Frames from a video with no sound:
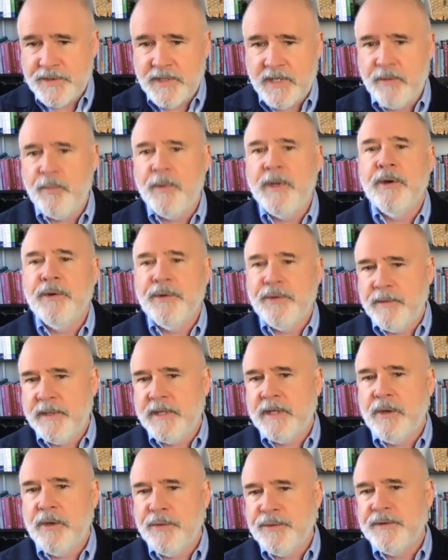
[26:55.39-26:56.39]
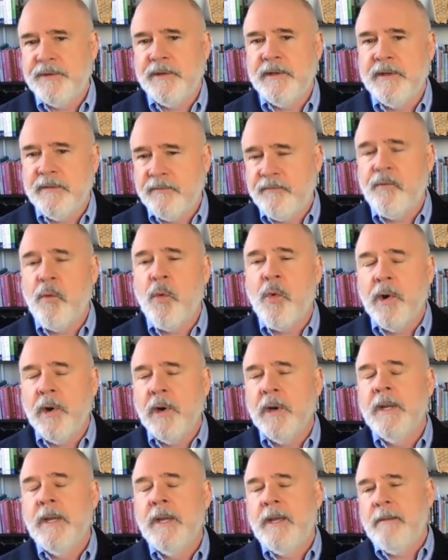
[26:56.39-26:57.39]
and we are doing coaching
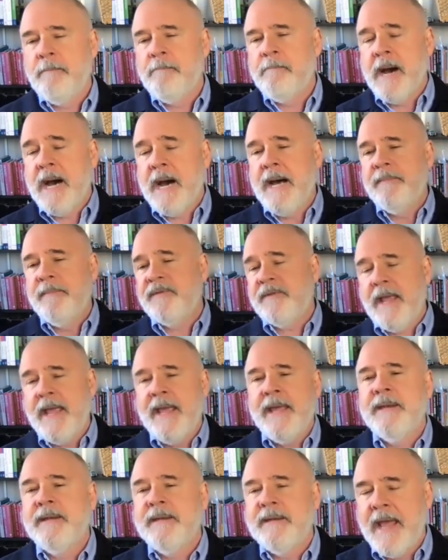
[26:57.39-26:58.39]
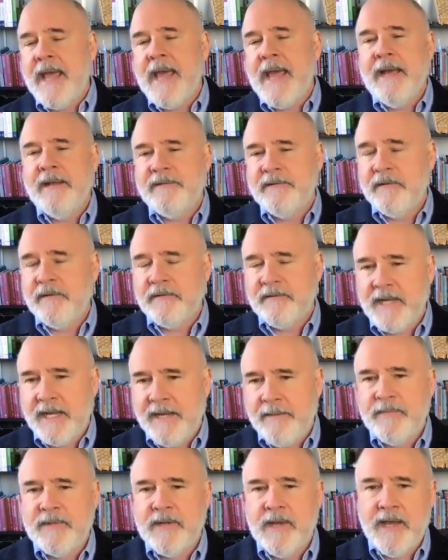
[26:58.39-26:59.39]
for moms and dads at the
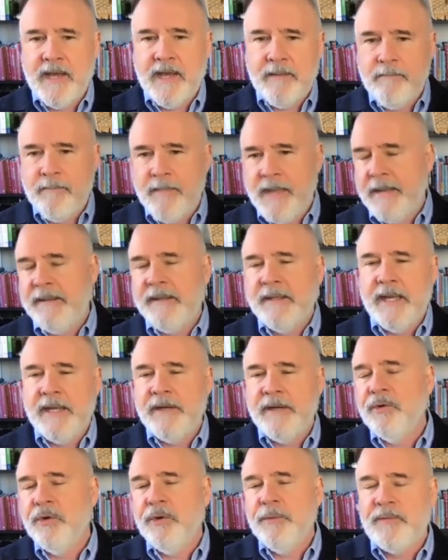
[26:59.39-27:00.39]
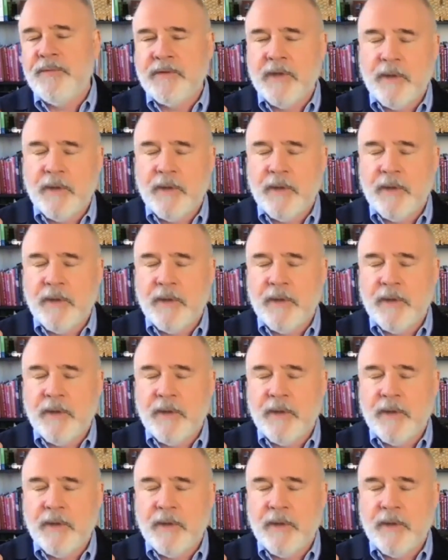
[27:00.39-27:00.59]
same time, men led groups